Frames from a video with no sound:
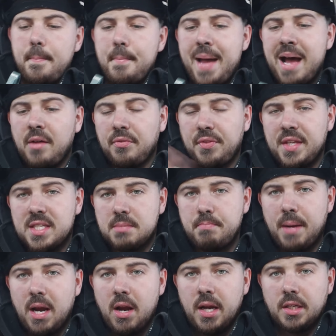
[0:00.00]
mount this
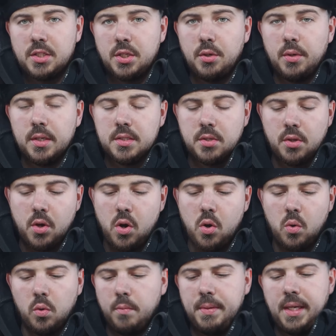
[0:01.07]
bearing to it so the
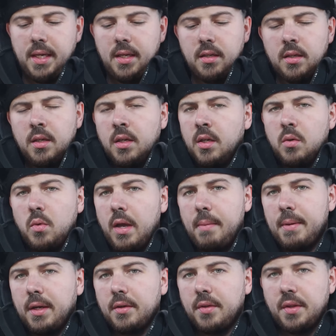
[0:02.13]
hole will be way
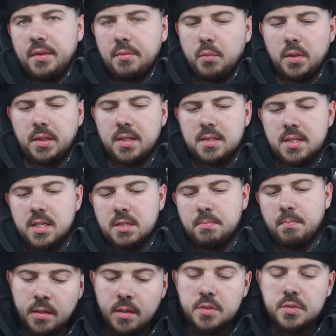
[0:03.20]
bigger than what this is.
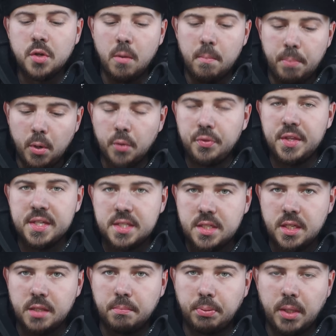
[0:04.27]
So I'll bolt this
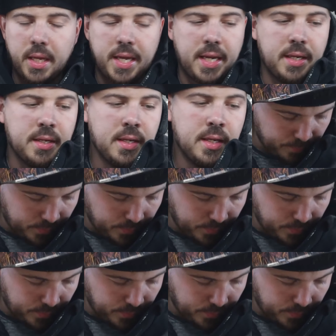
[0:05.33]
to the plate.